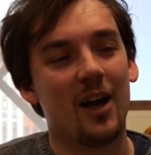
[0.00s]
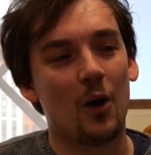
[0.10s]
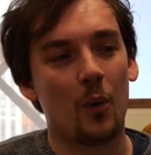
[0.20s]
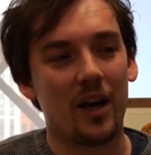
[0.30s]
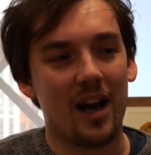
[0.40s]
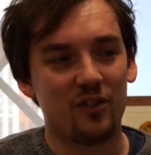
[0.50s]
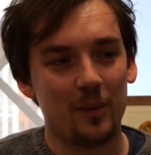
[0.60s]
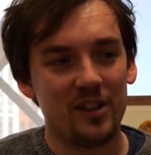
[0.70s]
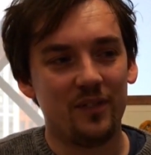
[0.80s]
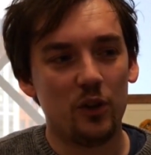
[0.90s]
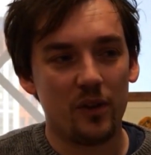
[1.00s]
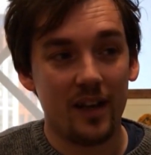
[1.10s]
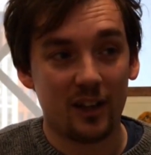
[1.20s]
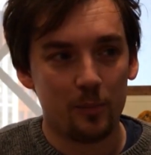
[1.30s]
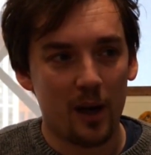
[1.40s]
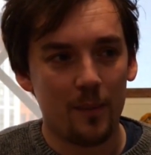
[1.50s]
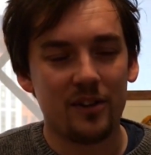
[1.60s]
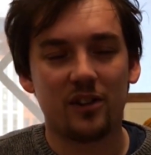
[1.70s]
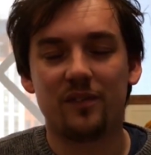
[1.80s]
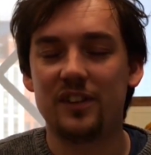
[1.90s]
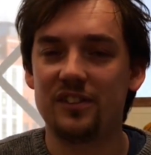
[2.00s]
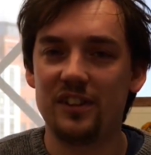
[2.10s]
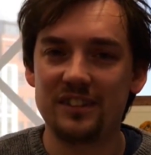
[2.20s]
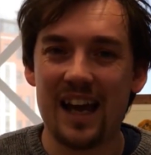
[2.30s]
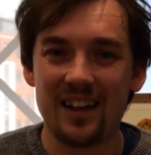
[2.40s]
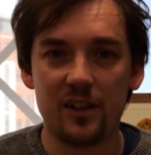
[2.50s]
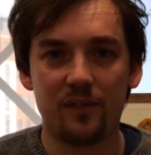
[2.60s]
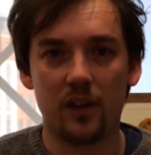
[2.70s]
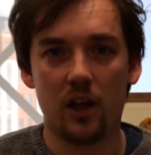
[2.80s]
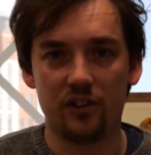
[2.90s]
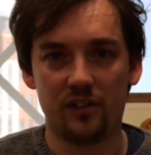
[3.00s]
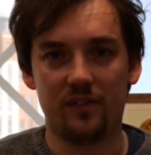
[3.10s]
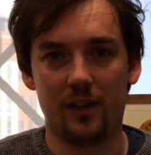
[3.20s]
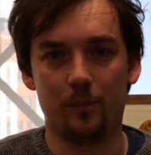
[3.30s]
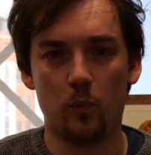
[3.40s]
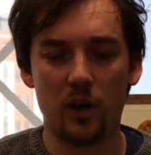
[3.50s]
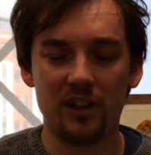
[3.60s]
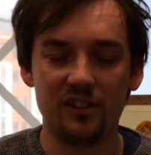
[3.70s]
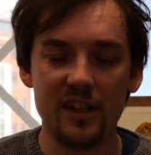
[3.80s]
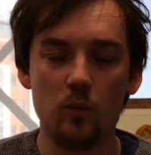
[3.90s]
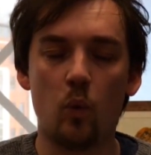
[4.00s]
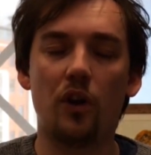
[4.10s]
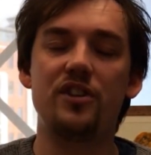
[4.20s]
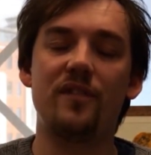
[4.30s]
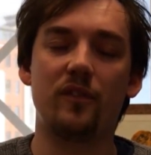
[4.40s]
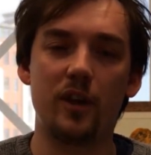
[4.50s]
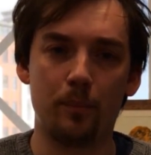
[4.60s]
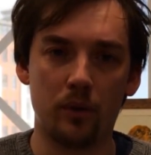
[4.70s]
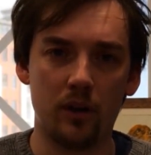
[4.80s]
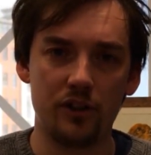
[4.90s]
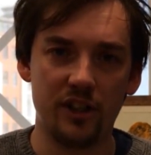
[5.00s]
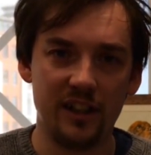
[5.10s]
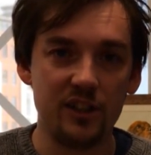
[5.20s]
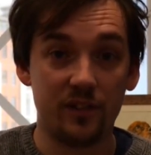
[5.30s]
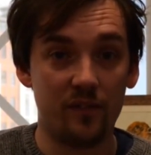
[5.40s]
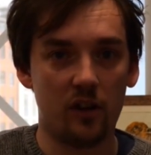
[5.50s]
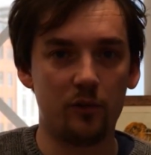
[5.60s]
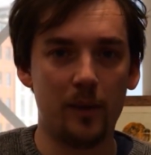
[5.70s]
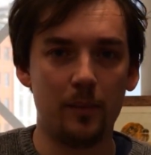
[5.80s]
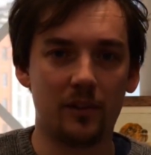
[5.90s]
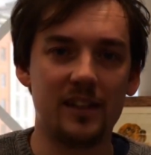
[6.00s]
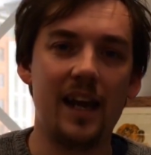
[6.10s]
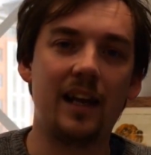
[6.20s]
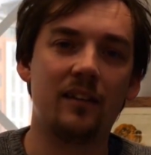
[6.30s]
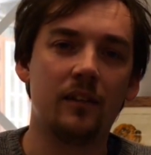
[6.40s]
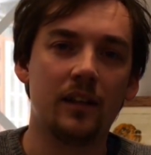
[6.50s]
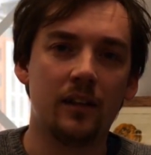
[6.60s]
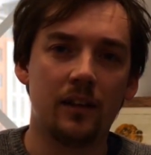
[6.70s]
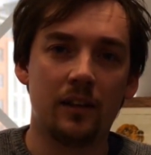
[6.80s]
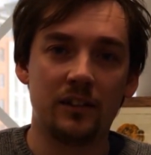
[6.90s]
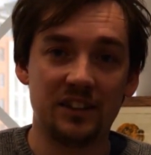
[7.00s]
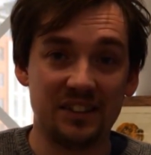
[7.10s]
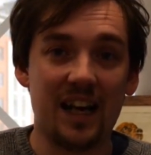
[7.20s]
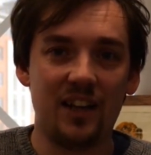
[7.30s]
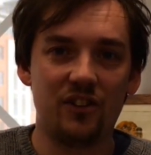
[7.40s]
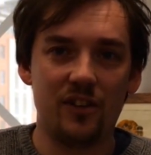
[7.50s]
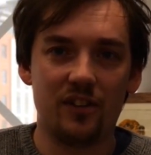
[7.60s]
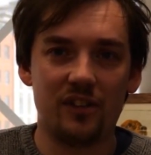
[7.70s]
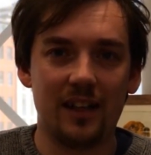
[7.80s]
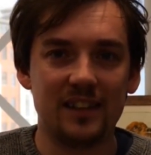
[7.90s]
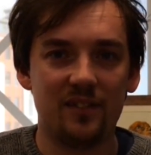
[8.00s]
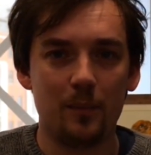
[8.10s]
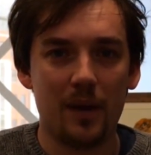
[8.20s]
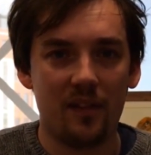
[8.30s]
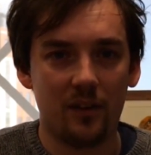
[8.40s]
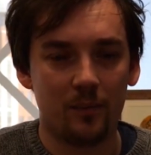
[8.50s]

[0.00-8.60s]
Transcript: We're going to have some interviews with an experimental physicist and a philosopher. We're going to see what different approaches each of those people take to science and the scientific method.